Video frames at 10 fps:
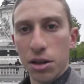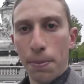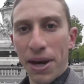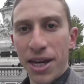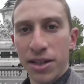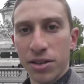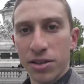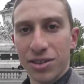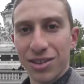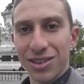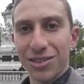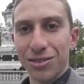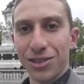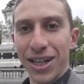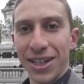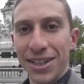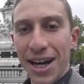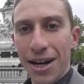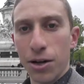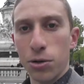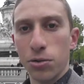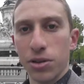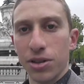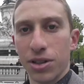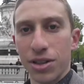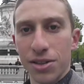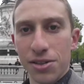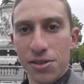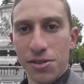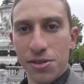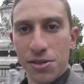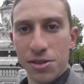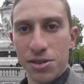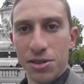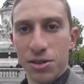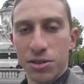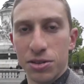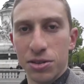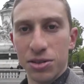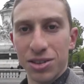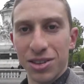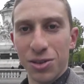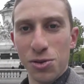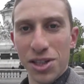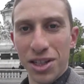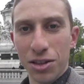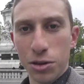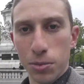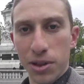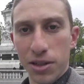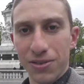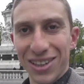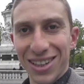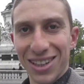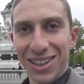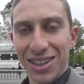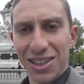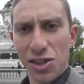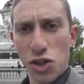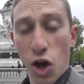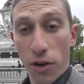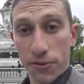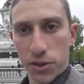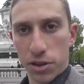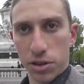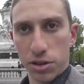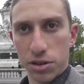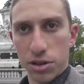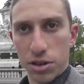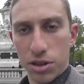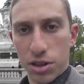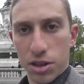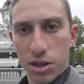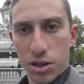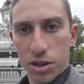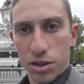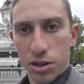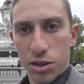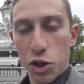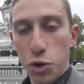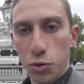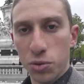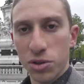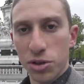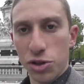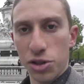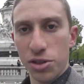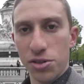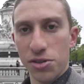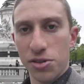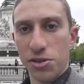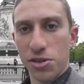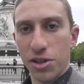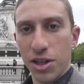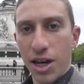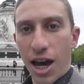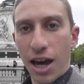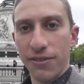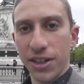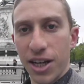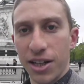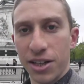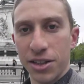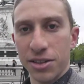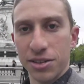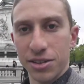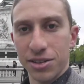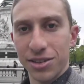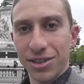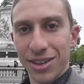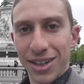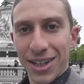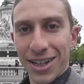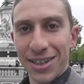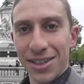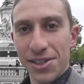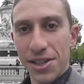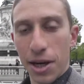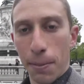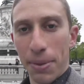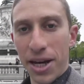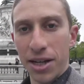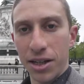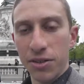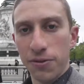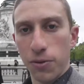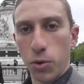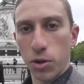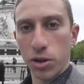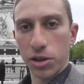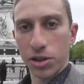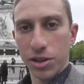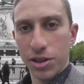Le Pen right now is using a little bit of a softer tune. She's advocating in this campaign for